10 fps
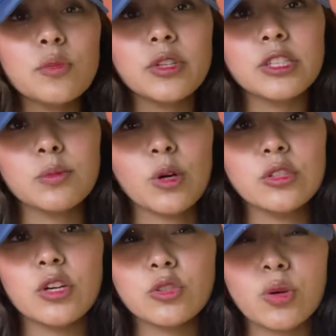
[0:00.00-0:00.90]
a really small
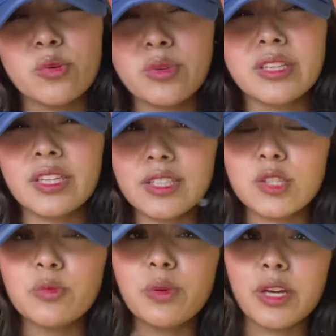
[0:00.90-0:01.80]
dog, so I don't really think
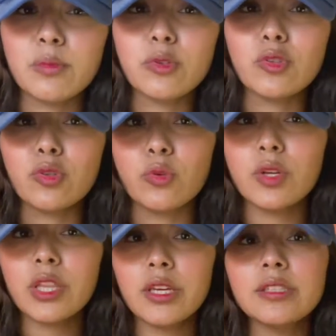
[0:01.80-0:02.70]
she'll be able to do
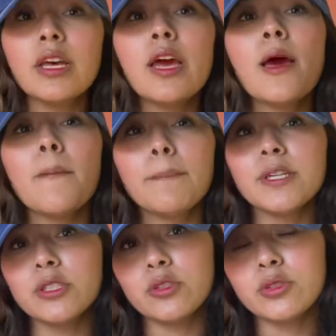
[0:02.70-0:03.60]
with these, but
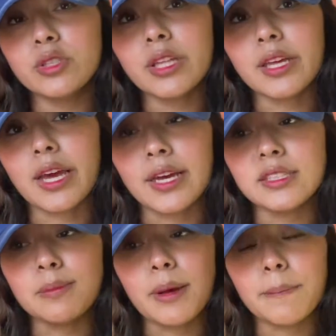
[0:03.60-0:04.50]
she usually
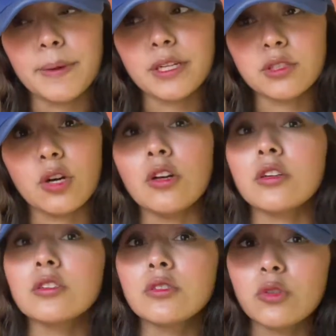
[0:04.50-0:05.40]
gets my big
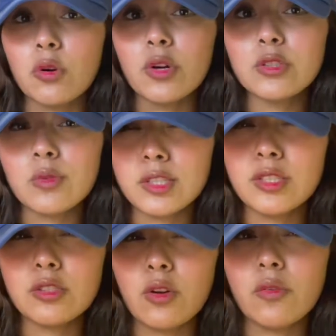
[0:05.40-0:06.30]
dog's toys when
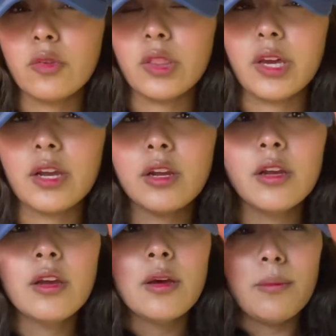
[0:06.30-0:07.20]
she's over there
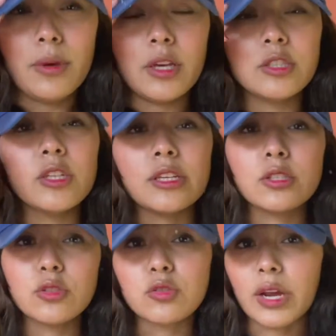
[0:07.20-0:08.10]
because she likes
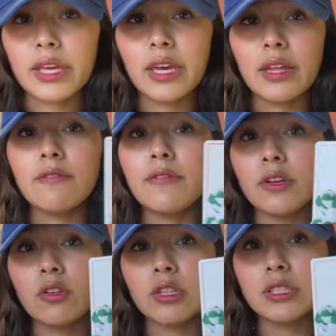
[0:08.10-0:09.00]
to drag it and
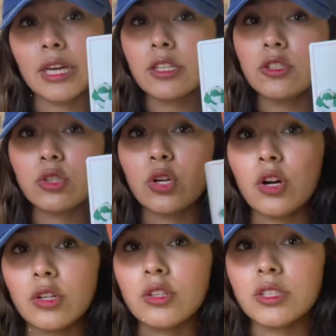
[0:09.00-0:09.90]
feel the texture
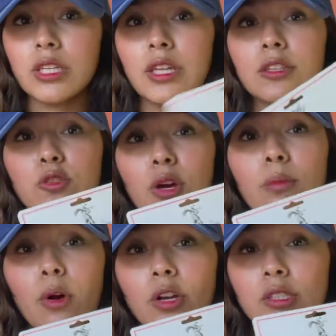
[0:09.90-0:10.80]
on her teeth. So I
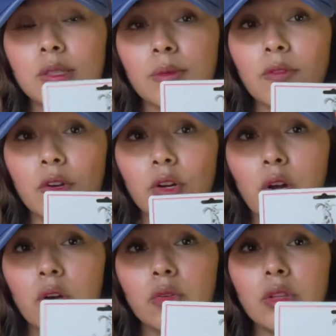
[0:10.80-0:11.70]
bought her some of her
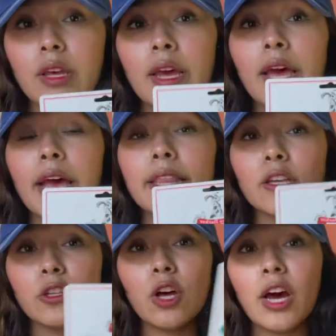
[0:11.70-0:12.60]
own, and
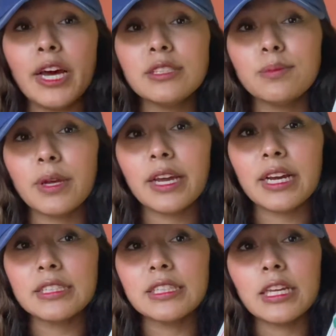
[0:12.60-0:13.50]
they're not as big
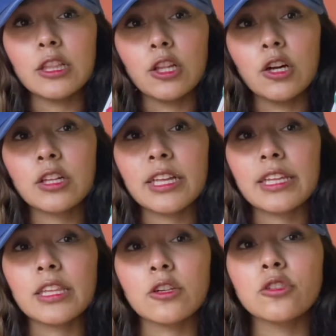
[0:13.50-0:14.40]
as they look. Like
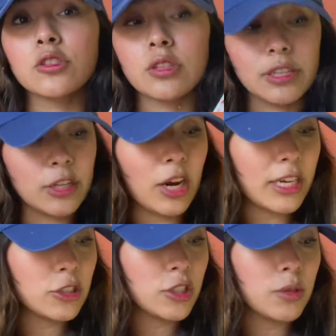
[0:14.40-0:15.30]
they're they're
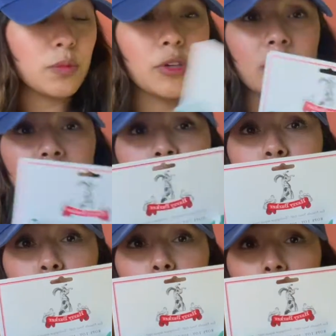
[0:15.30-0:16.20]
actually pretty
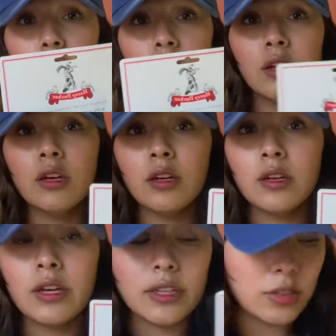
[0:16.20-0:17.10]
small,
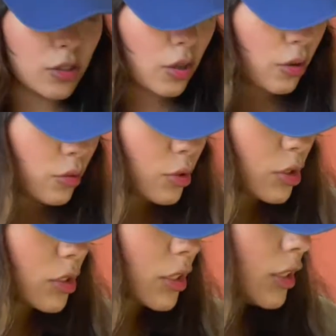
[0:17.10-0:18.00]
so
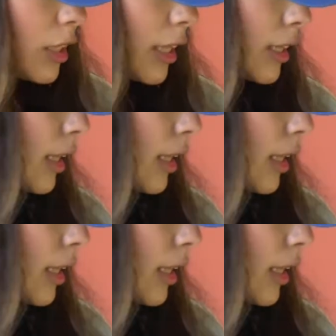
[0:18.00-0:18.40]
she's gonna like